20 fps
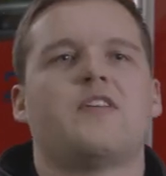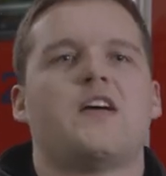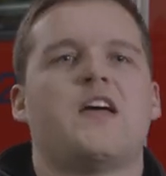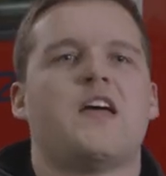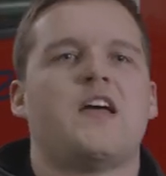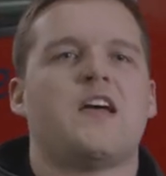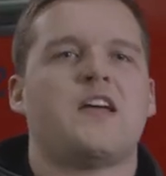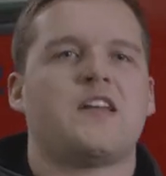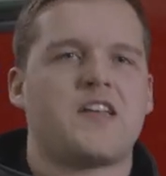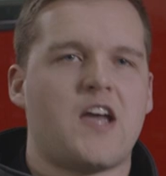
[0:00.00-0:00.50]

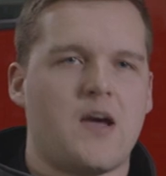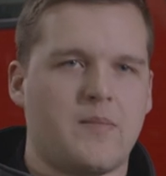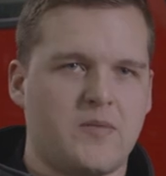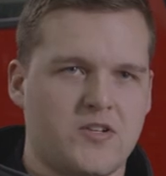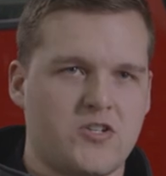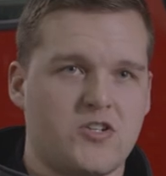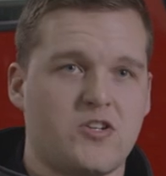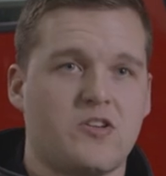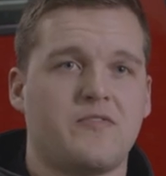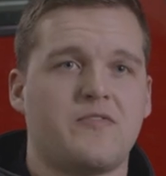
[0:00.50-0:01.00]
and
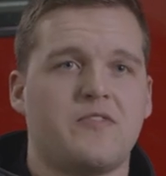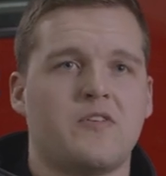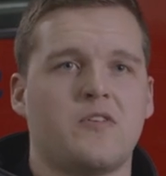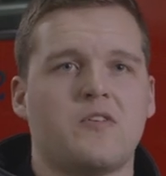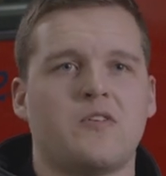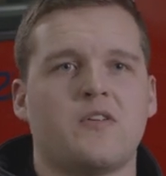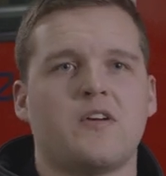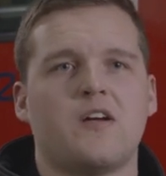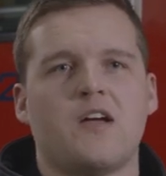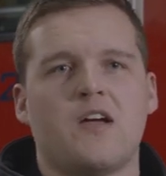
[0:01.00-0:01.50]
Captain
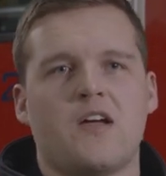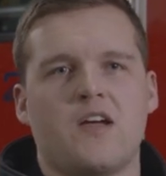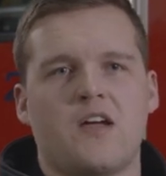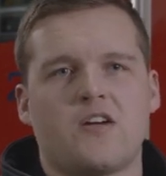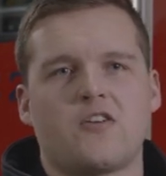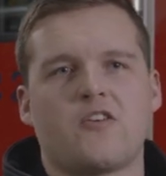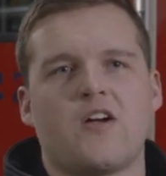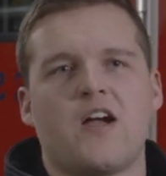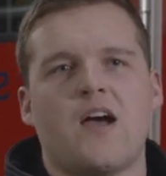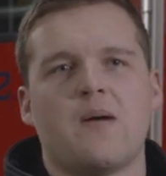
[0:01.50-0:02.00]
Shenefield
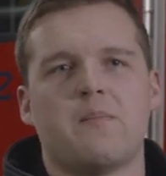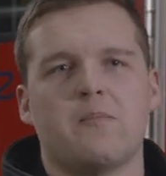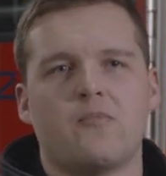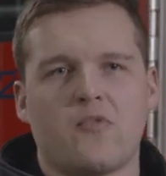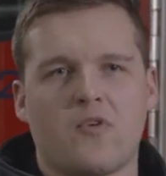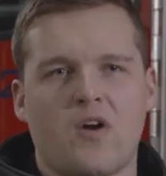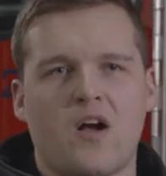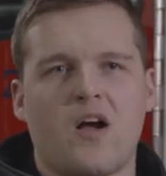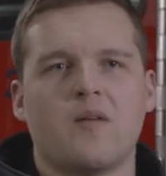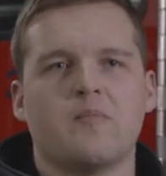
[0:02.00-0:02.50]
grabbed
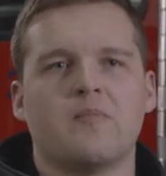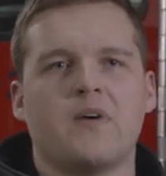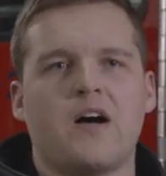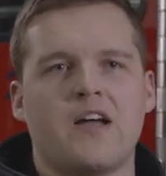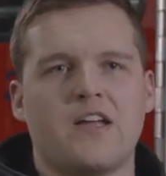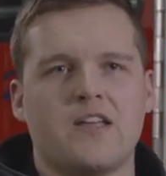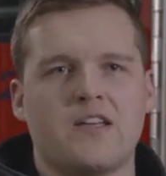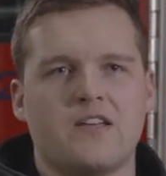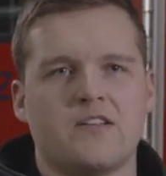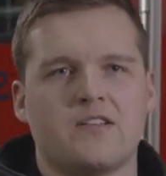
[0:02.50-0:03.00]
Rob
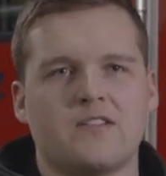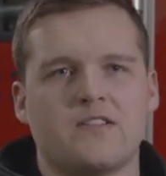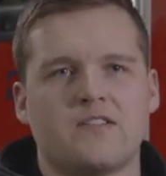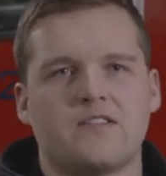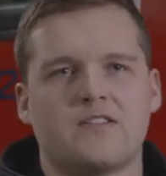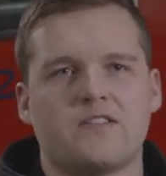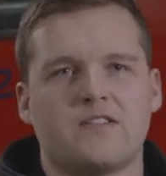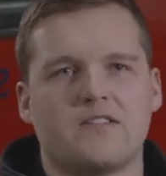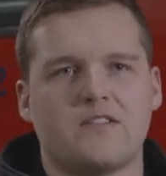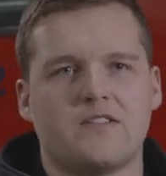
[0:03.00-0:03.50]
by
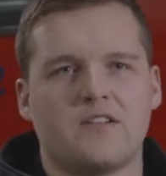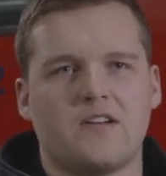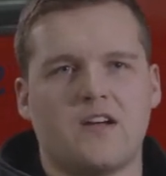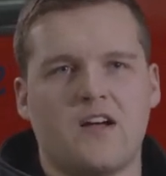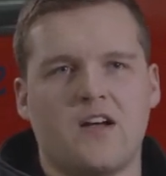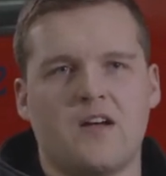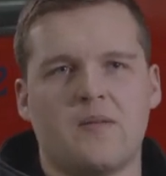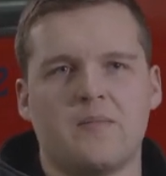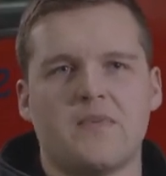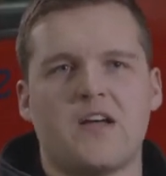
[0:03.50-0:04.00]
his
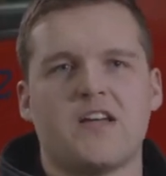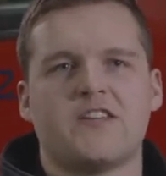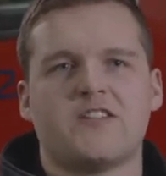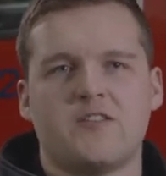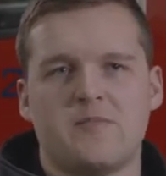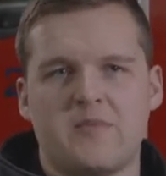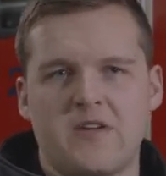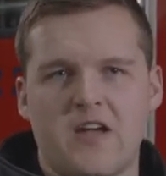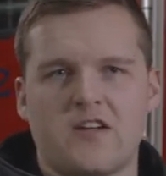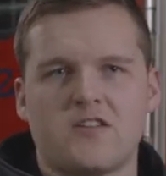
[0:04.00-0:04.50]
um,
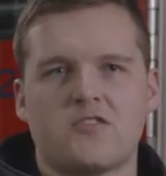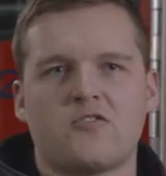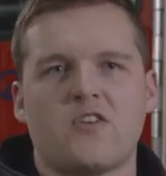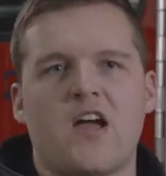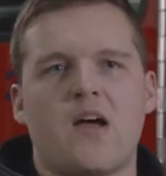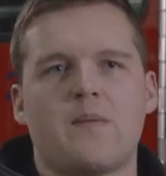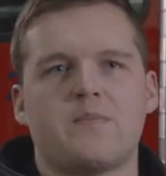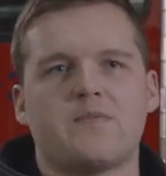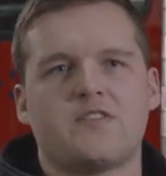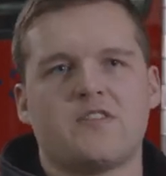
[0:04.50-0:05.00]
SCBA
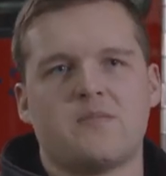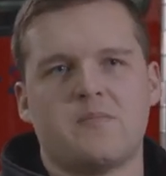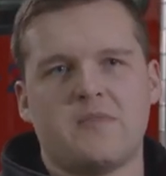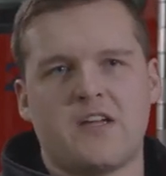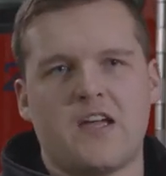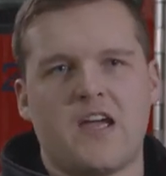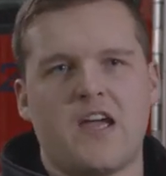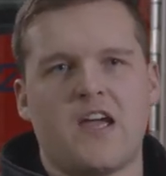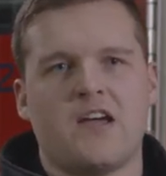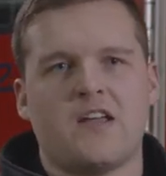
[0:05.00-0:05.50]
straps and
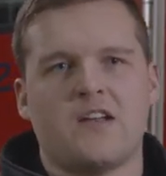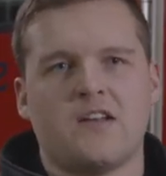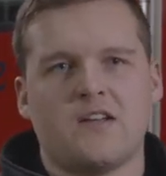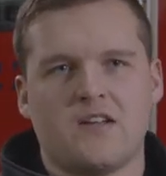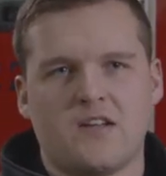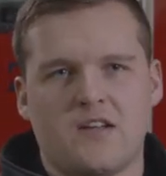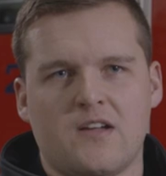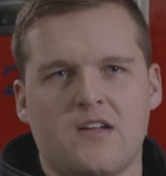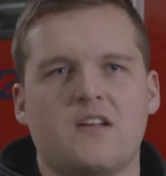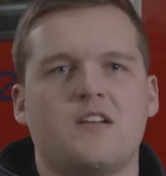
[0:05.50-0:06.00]
began
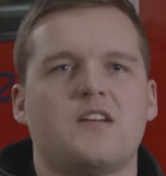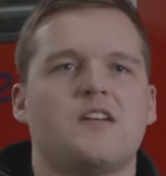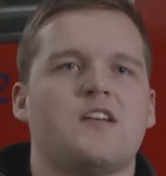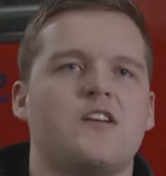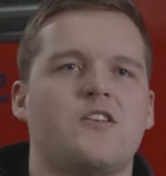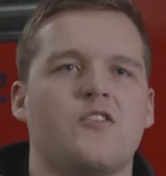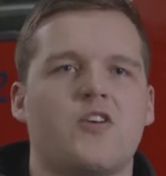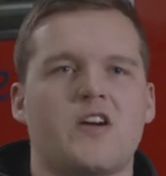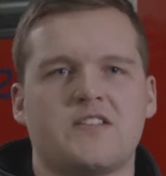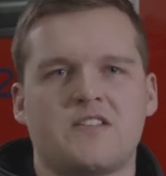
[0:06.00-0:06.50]

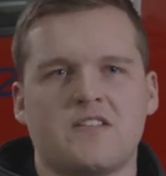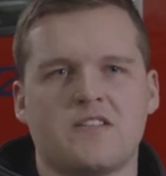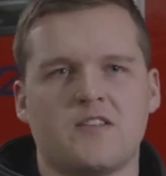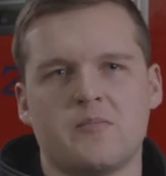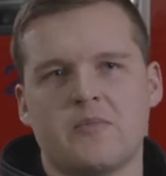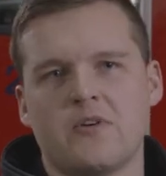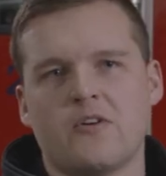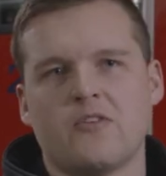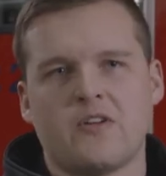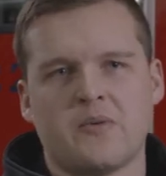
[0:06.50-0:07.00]
egressing the
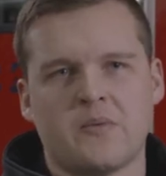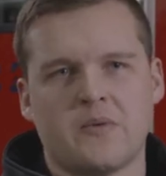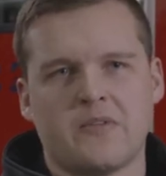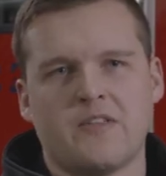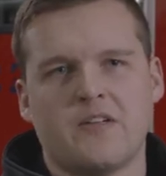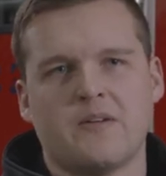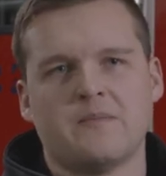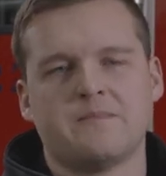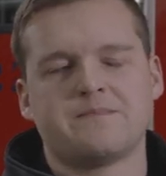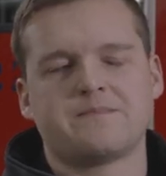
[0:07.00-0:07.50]
building with
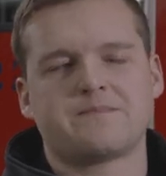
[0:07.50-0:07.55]
him.